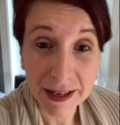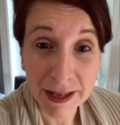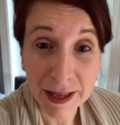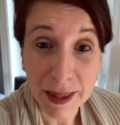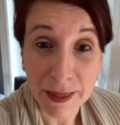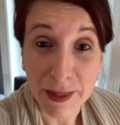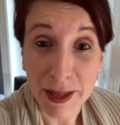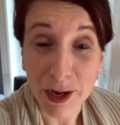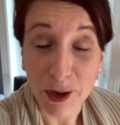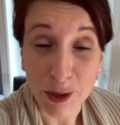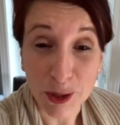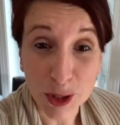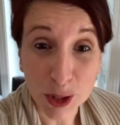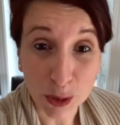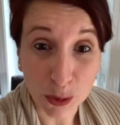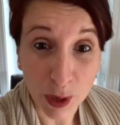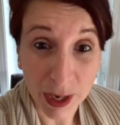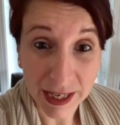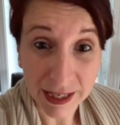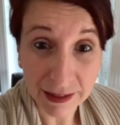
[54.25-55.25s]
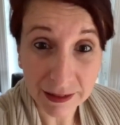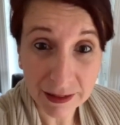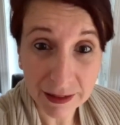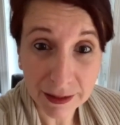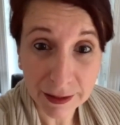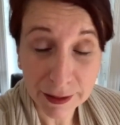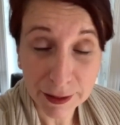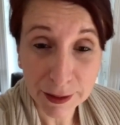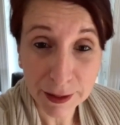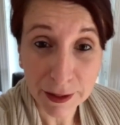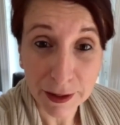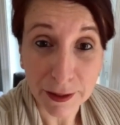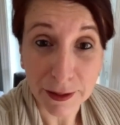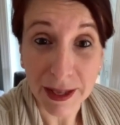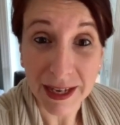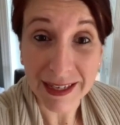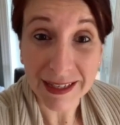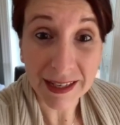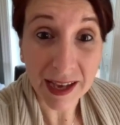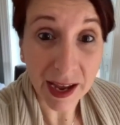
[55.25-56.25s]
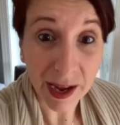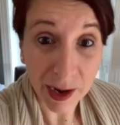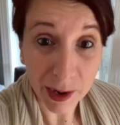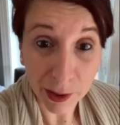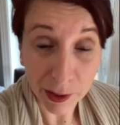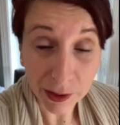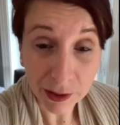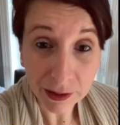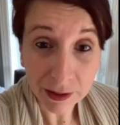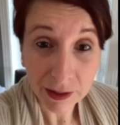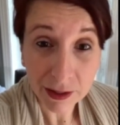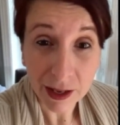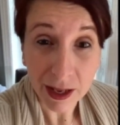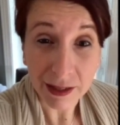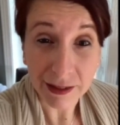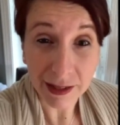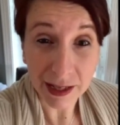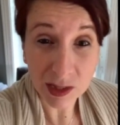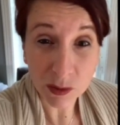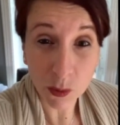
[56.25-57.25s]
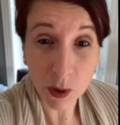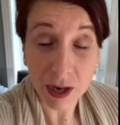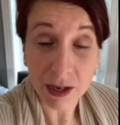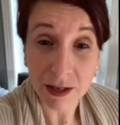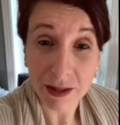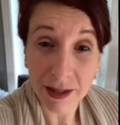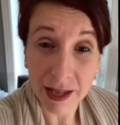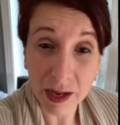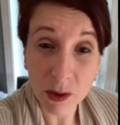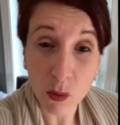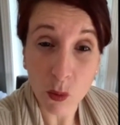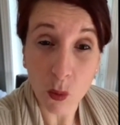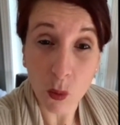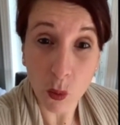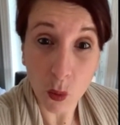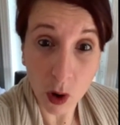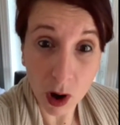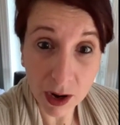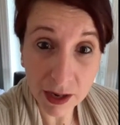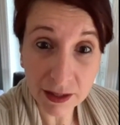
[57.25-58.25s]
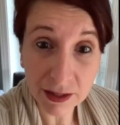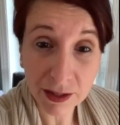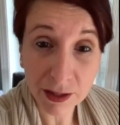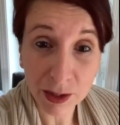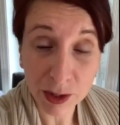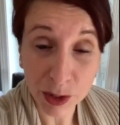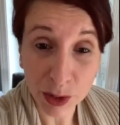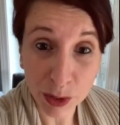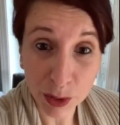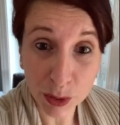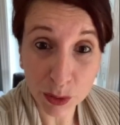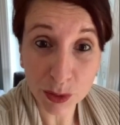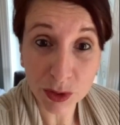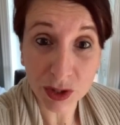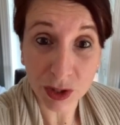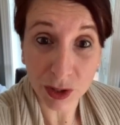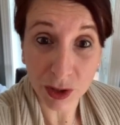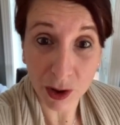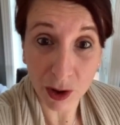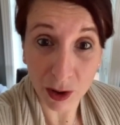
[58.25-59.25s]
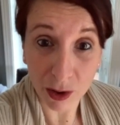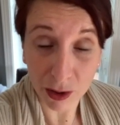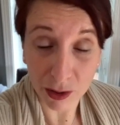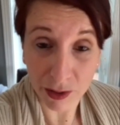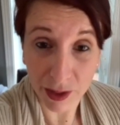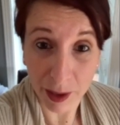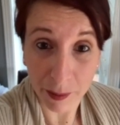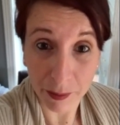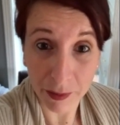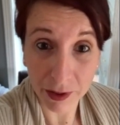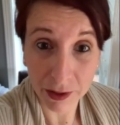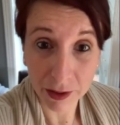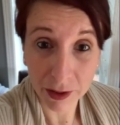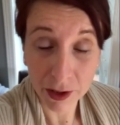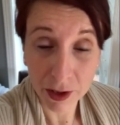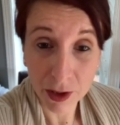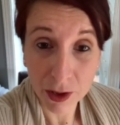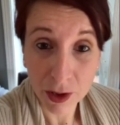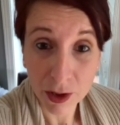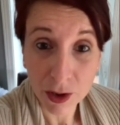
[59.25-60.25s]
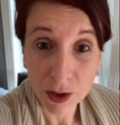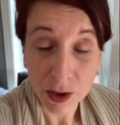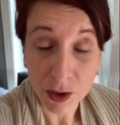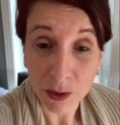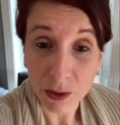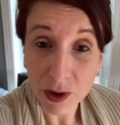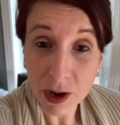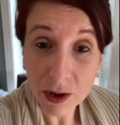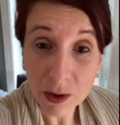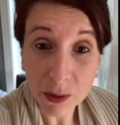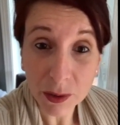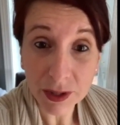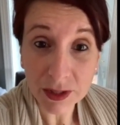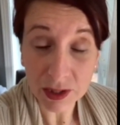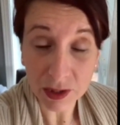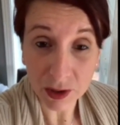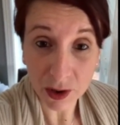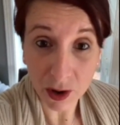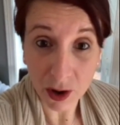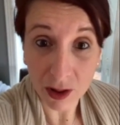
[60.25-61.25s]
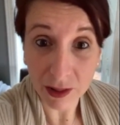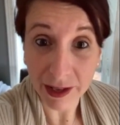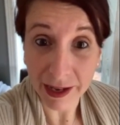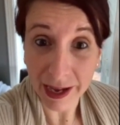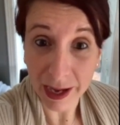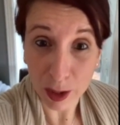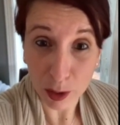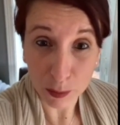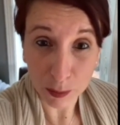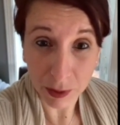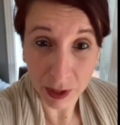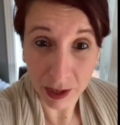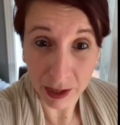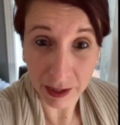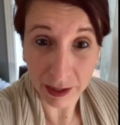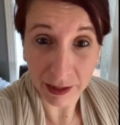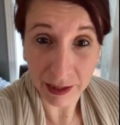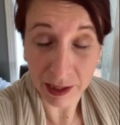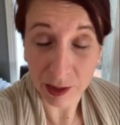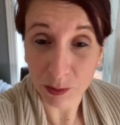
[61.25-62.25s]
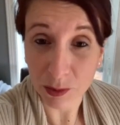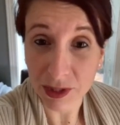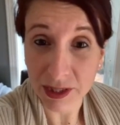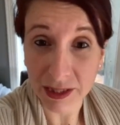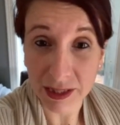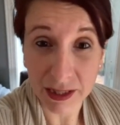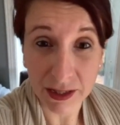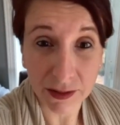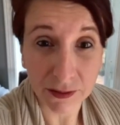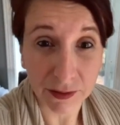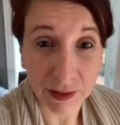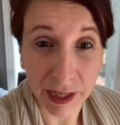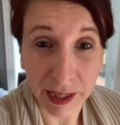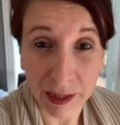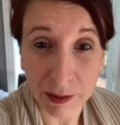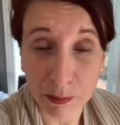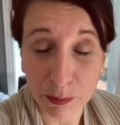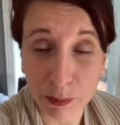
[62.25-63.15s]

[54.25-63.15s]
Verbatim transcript: They are trained, they care, and guess what? They want you to call them. You're not going to call a helpline and receive like